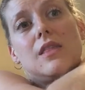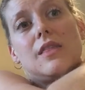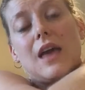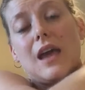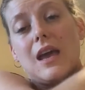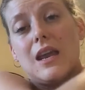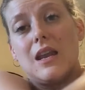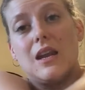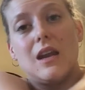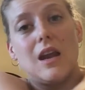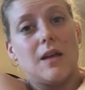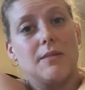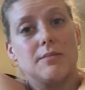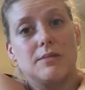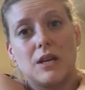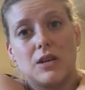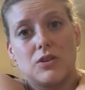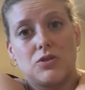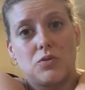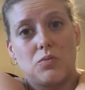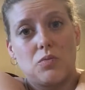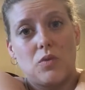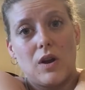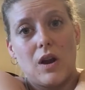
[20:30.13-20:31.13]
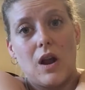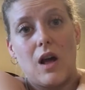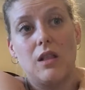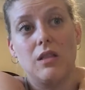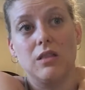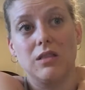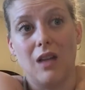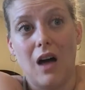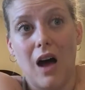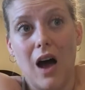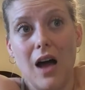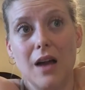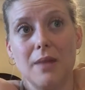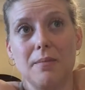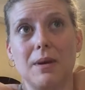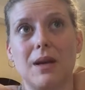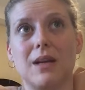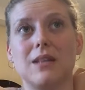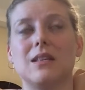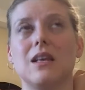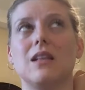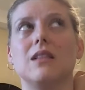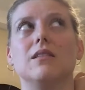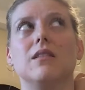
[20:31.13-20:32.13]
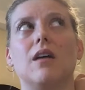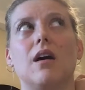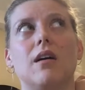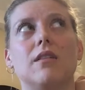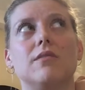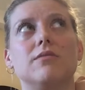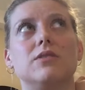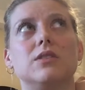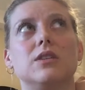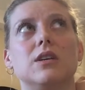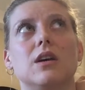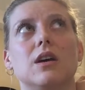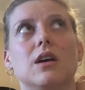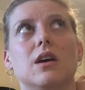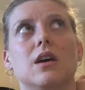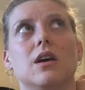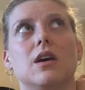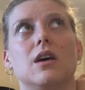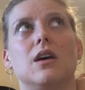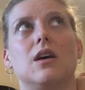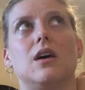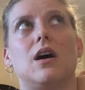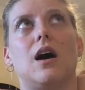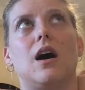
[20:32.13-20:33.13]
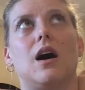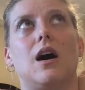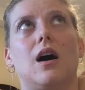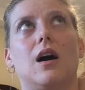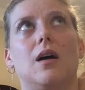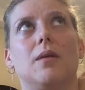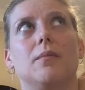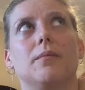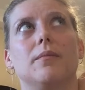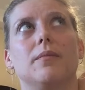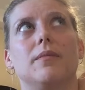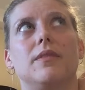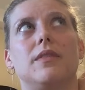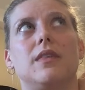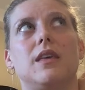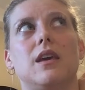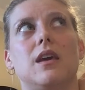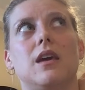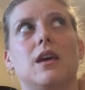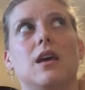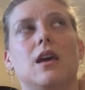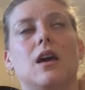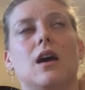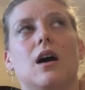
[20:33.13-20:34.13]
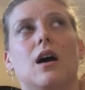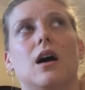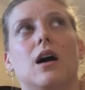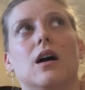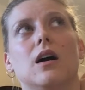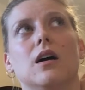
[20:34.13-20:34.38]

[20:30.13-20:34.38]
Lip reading: the 80-day obsession one a lot, because I loved the